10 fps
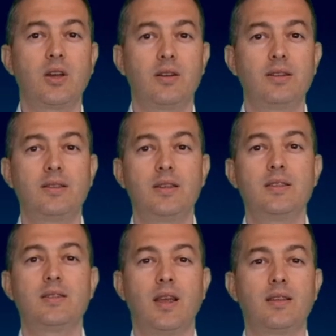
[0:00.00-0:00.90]

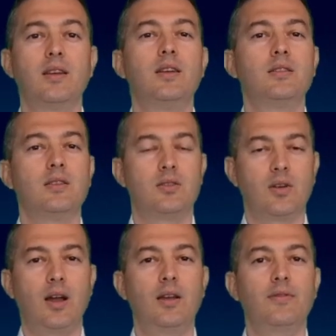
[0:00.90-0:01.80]
guarantees that the
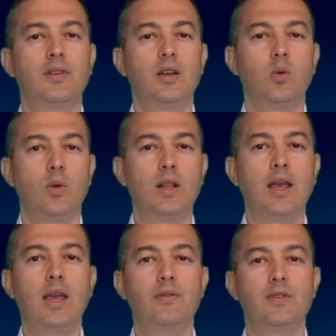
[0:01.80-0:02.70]
drive will
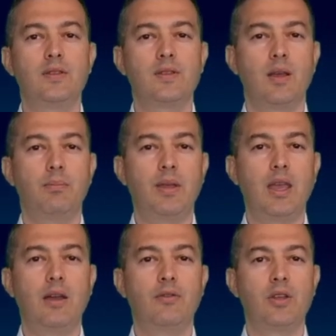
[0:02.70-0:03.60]
have the same
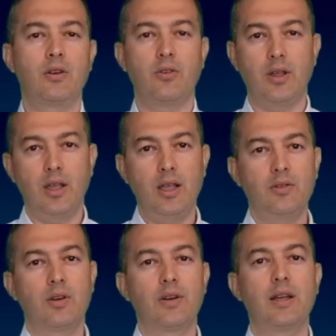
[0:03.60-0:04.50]
behavior in
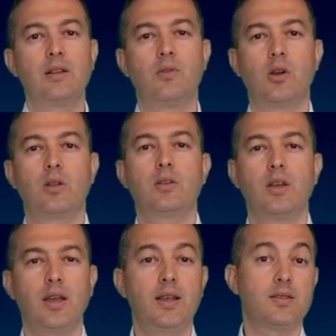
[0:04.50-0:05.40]
the real world
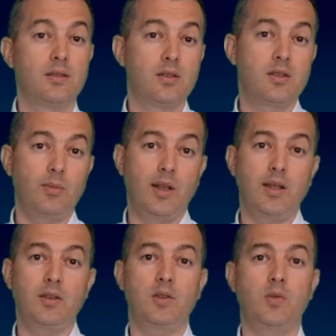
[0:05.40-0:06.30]
as in the
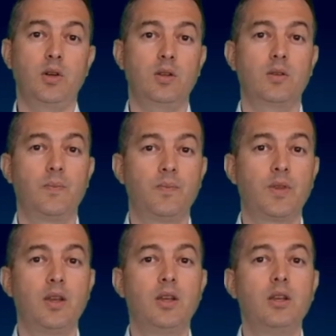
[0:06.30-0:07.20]
simulated world.
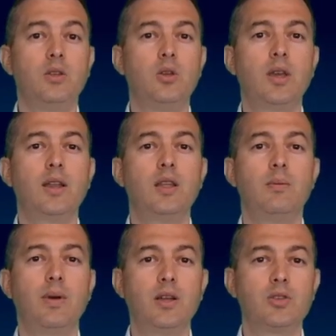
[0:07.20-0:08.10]
You can
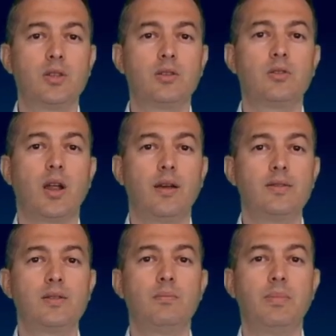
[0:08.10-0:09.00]
imagine
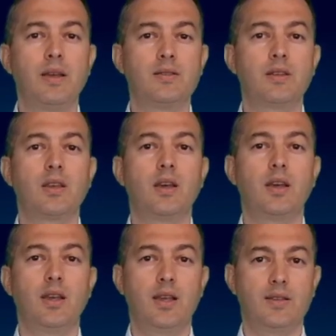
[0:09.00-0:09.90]
DriveSim Basic
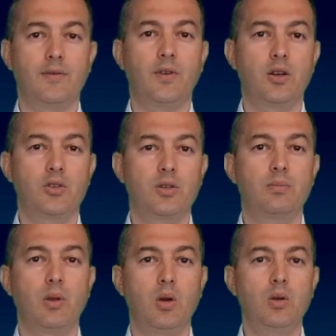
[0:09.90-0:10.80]
as a function
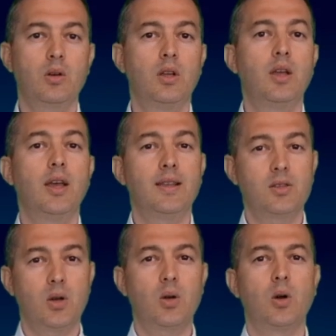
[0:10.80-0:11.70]
block, a
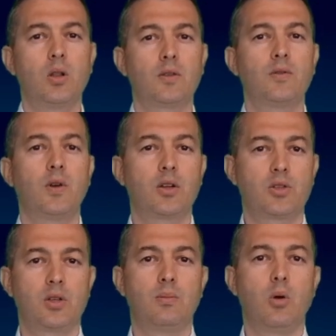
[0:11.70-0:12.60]
so-called
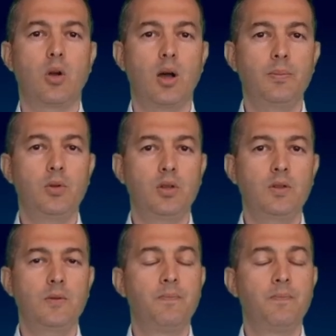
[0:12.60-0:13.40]
functional mockup unit,